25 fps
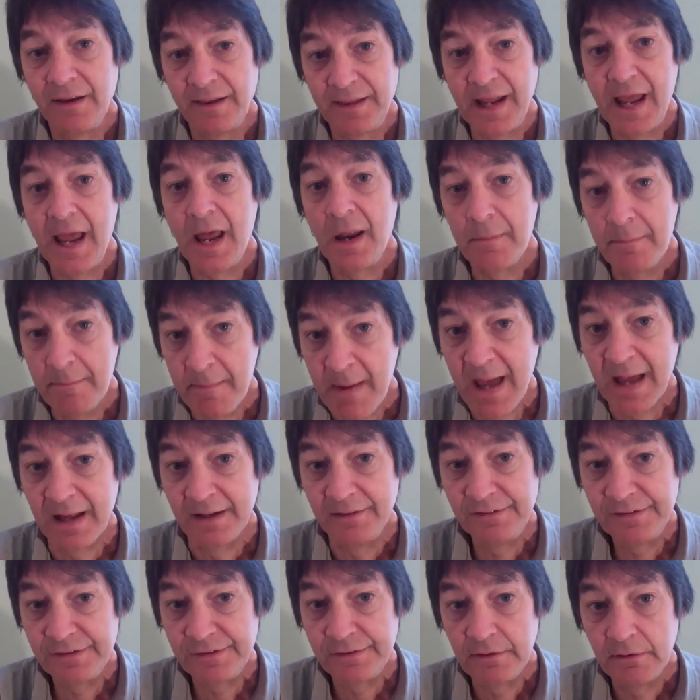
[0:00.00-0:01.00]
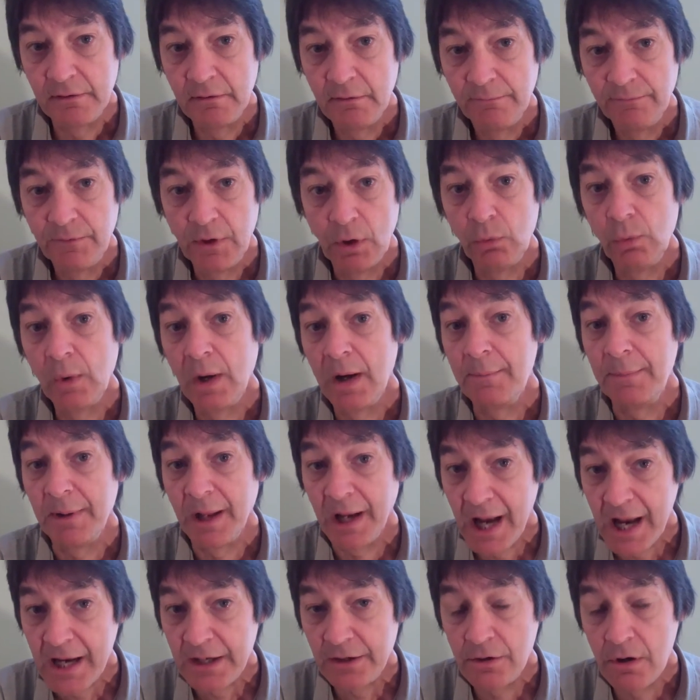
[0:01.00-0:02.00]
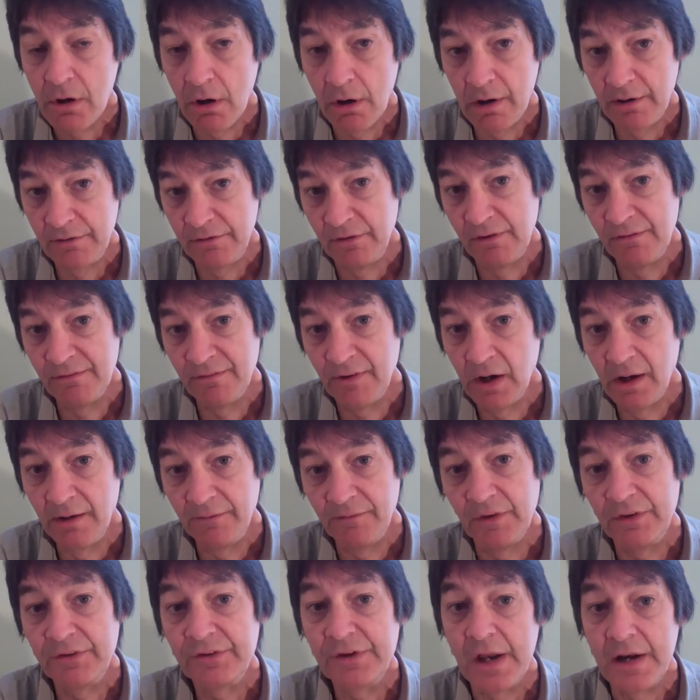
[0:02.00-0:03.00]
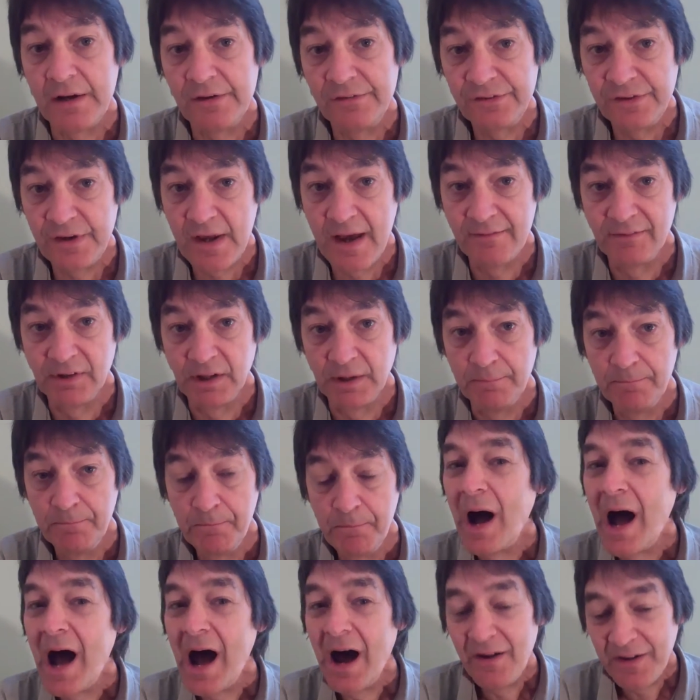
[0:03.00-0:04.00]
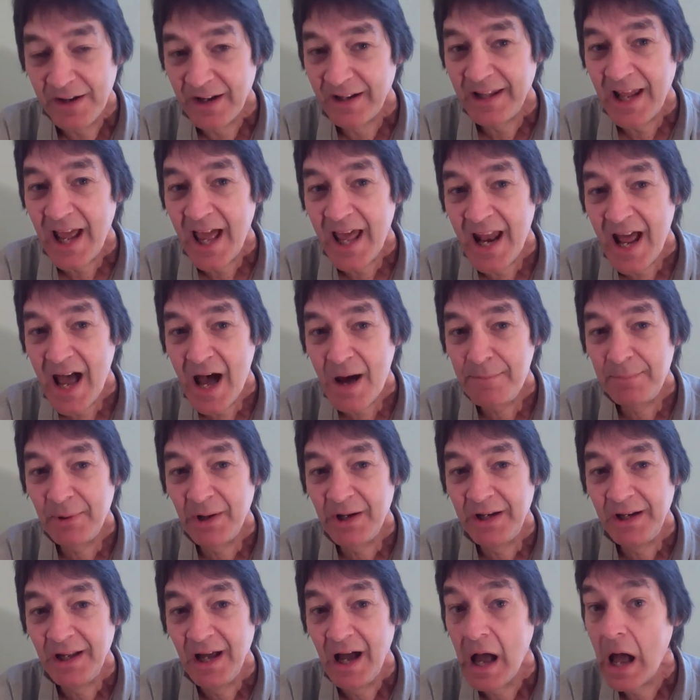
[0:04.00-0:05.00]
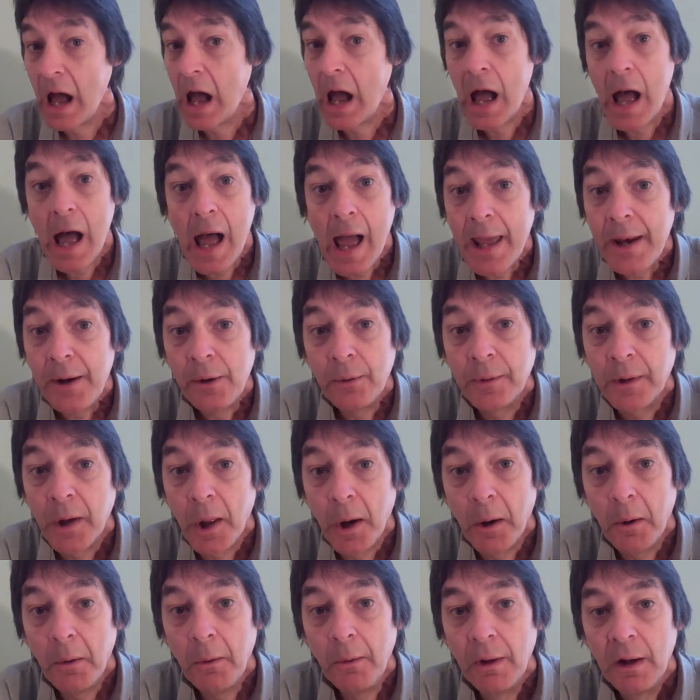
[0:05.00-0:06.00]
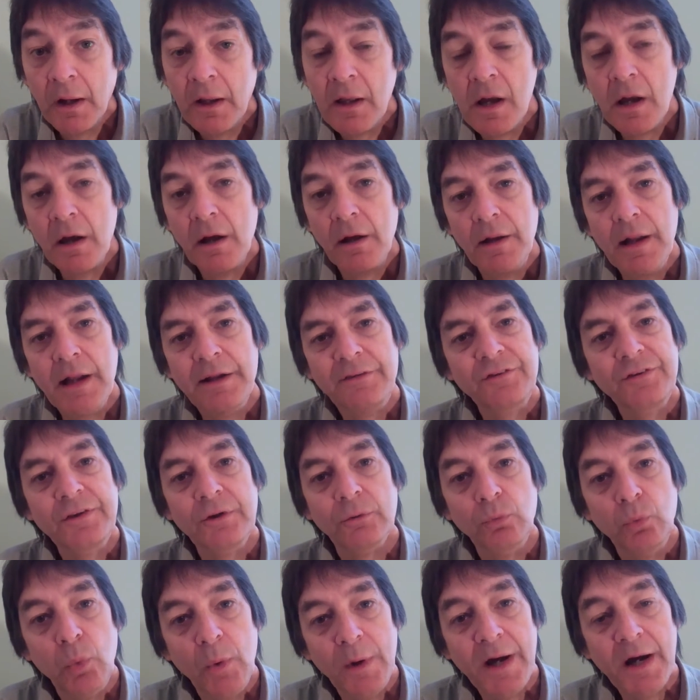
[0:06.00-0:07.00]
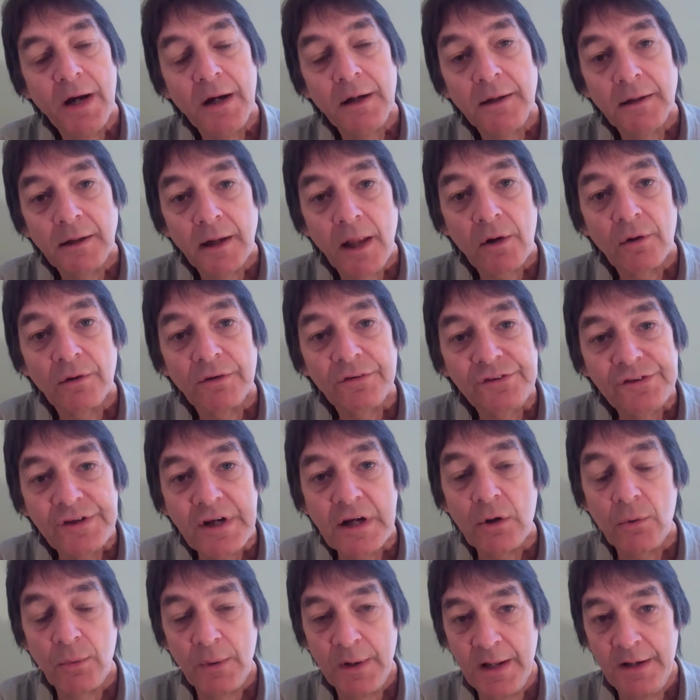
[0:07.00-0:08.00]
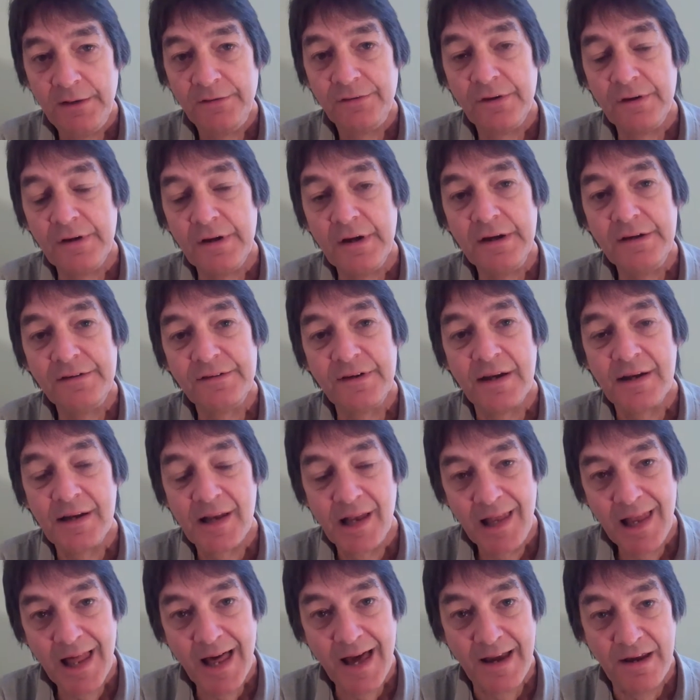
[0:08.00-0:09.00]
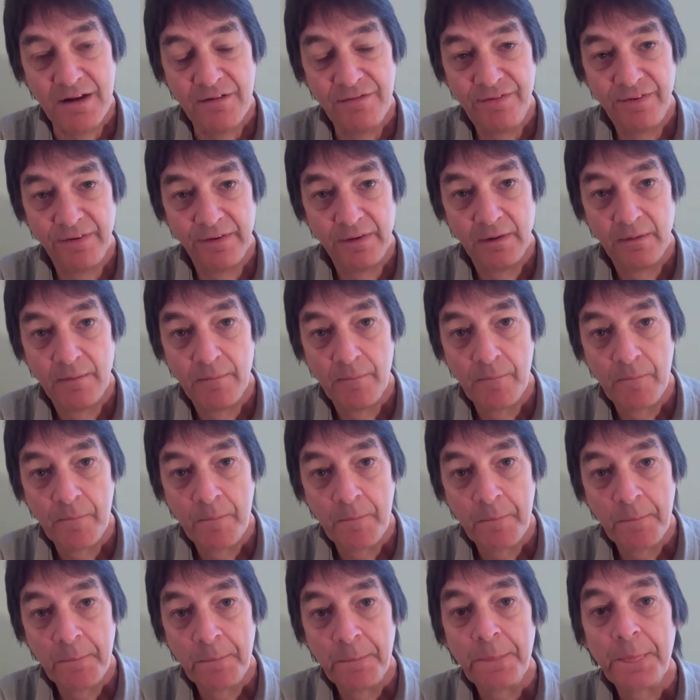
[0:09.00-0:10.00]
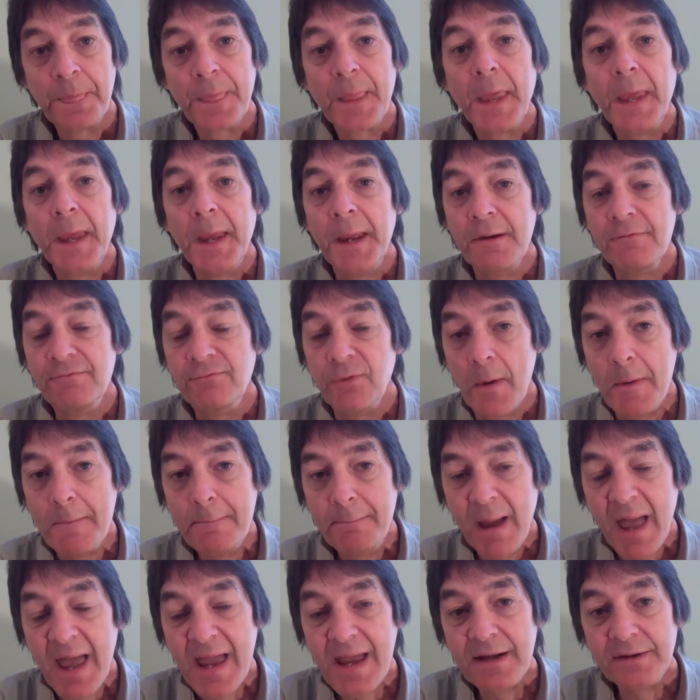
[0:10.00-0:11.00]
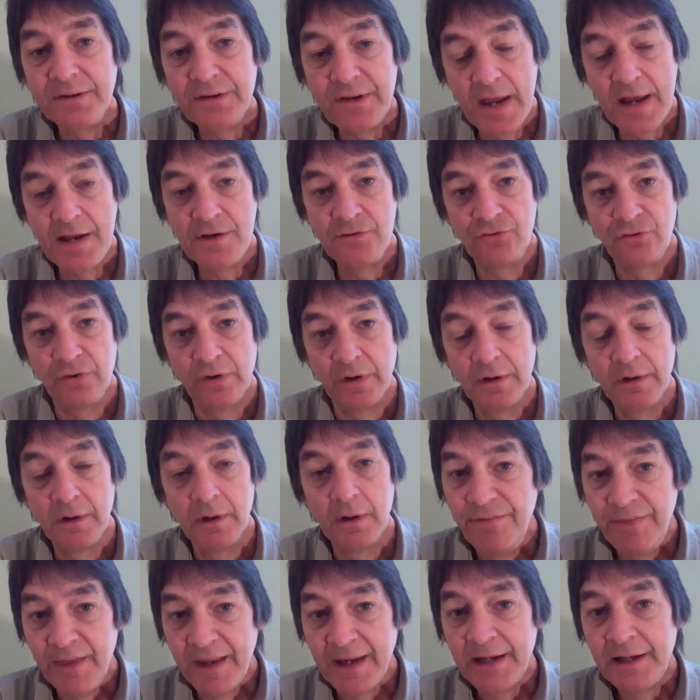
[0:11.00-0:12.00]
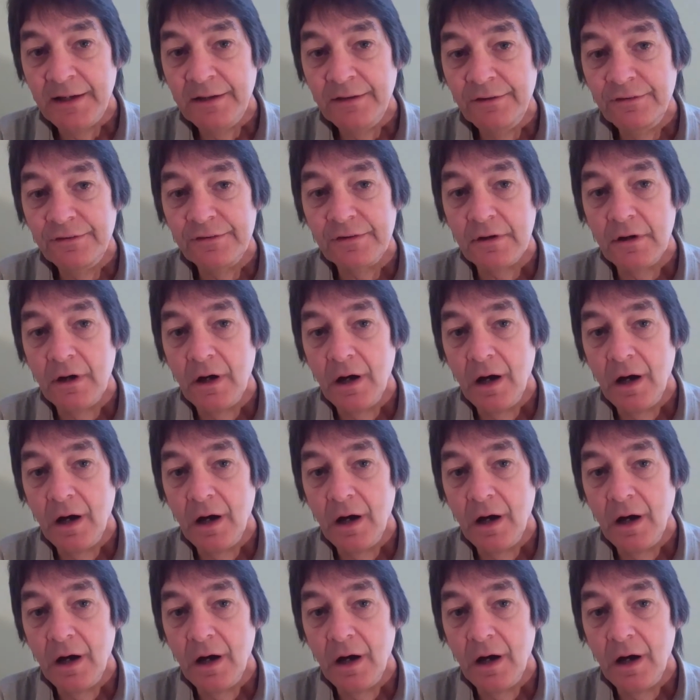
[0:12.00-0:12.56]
of that mess. There would have been 8 cars involved instead of 7. How did that happen? I don't know. It's the weird little synchronicities in life. If we pay attention, things